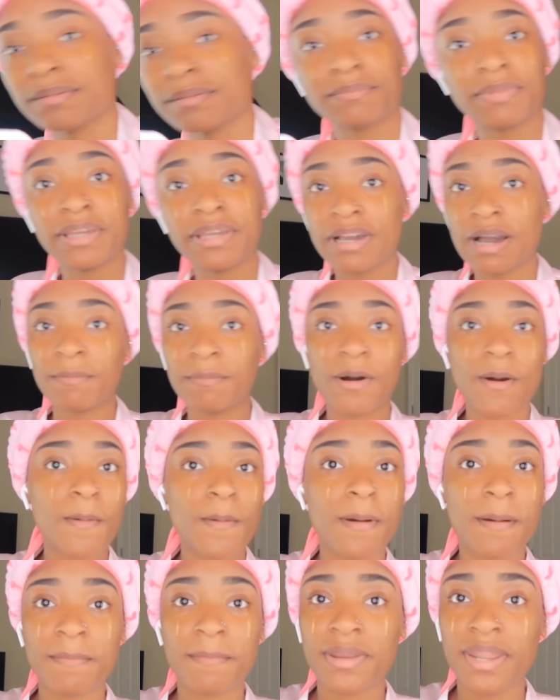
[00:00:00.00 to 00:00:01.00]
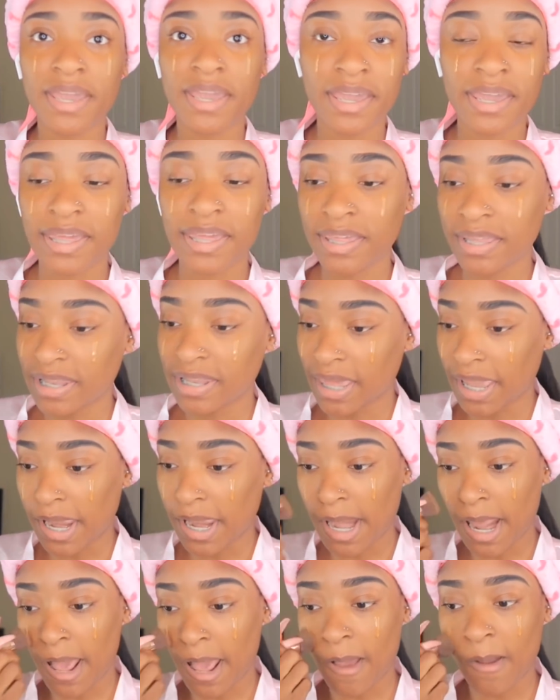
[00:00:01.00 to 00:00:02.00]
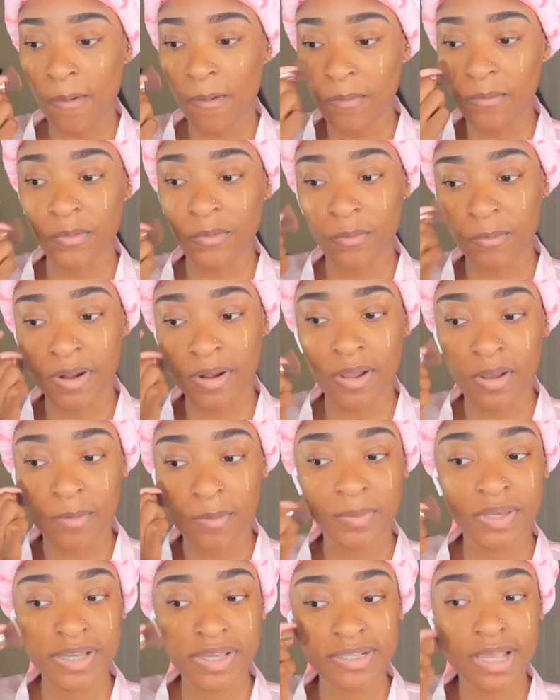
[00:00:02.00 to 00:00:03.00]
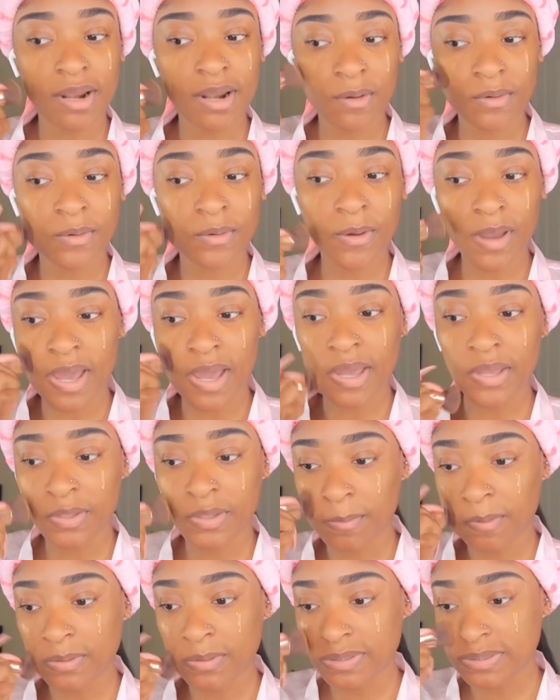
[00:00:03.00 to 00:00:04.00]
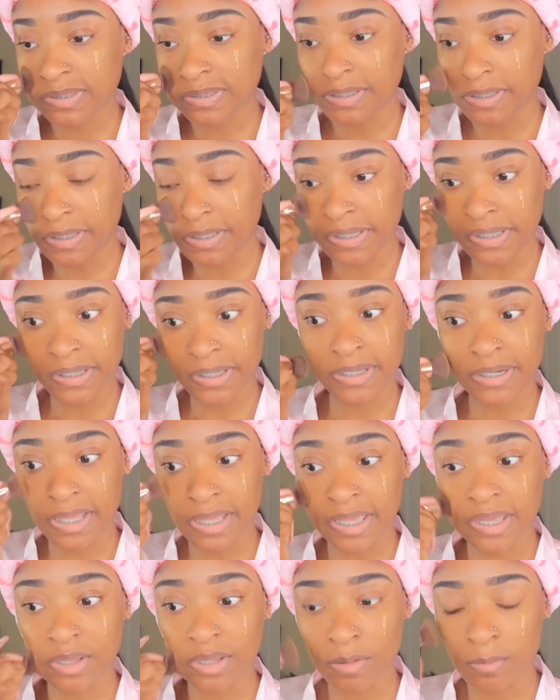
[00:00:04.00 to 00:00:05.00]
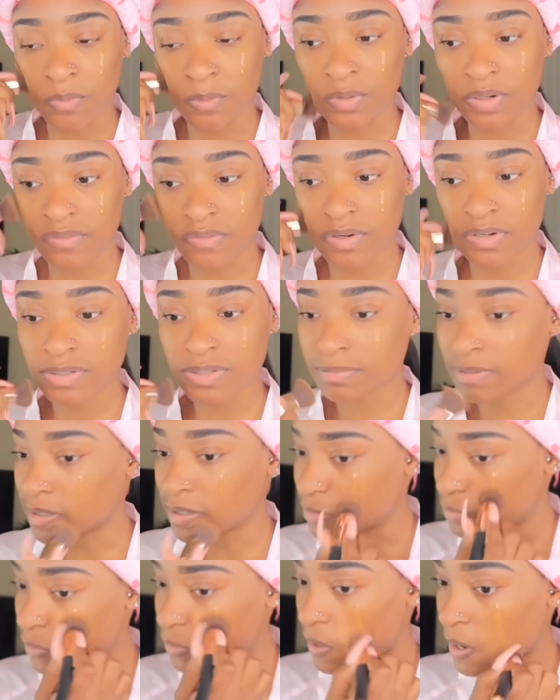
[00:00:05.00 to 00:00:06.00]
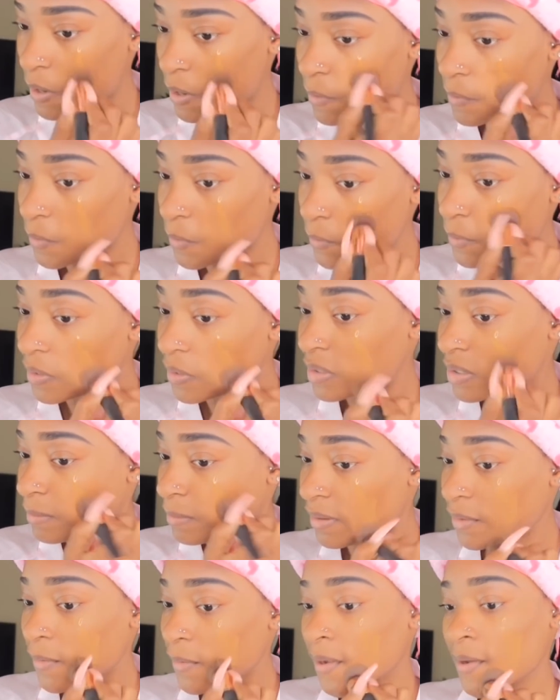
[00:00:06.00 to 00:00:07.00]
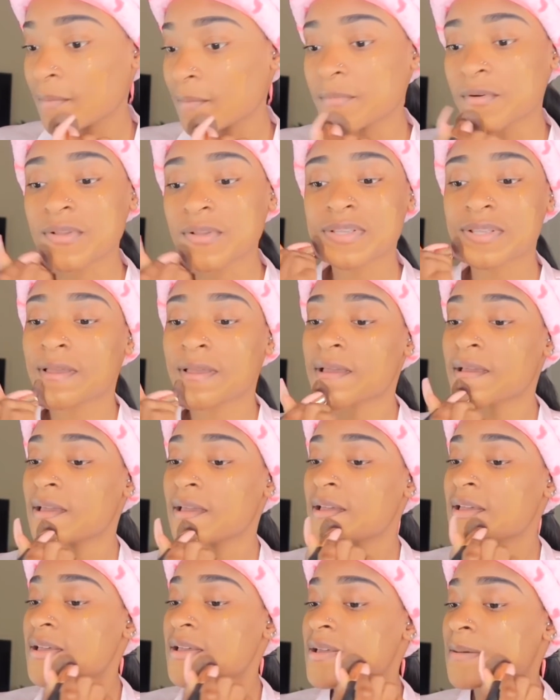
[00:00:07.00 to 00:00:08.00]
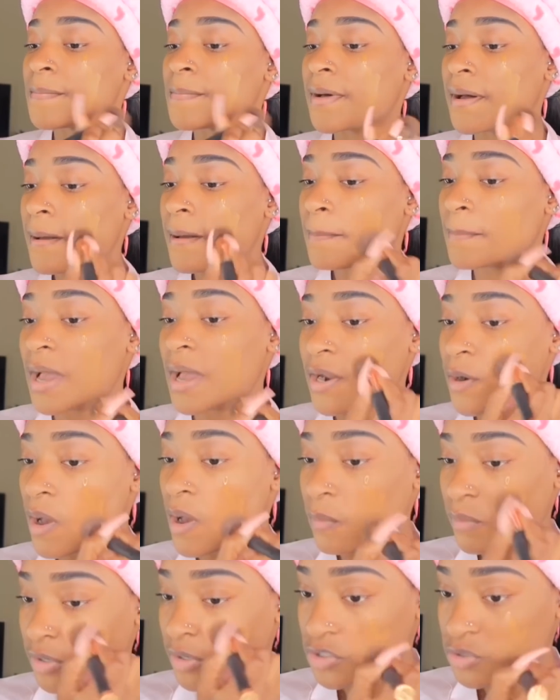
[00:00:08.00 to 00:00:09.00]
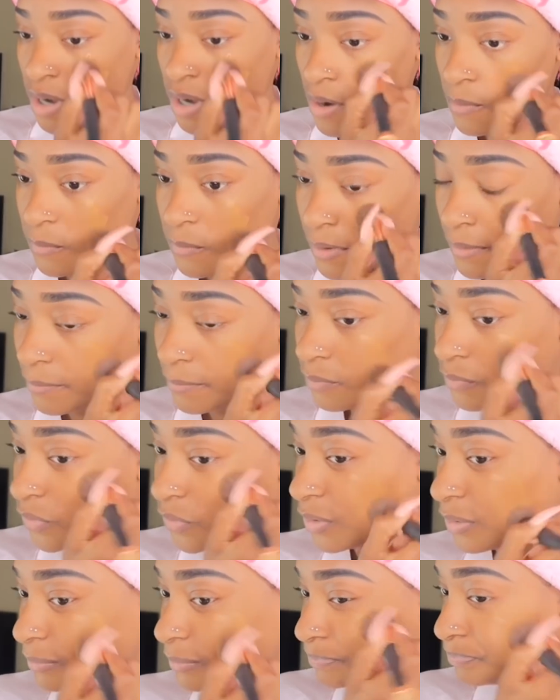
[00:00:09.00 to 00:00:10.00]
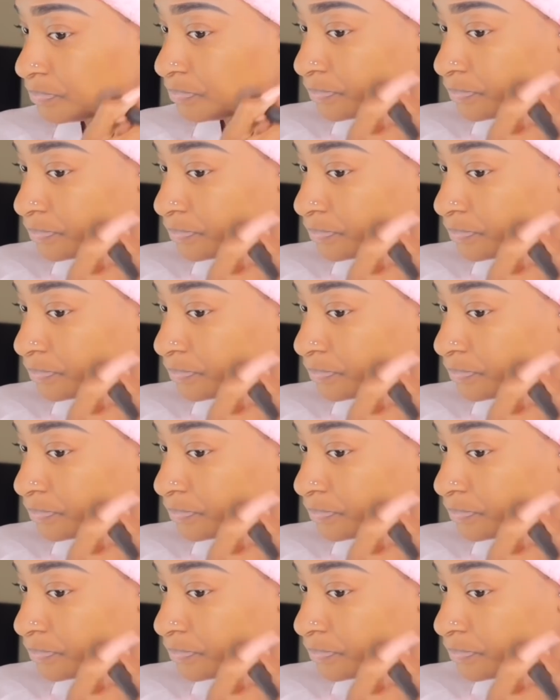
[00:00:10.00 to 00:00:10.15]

We come home, I'm dead, laid out on the ground, because I don't know how you're supposed to eat an edible in the first place. You know, I don't know nothing about no edibles, but I know I want to try one, you know.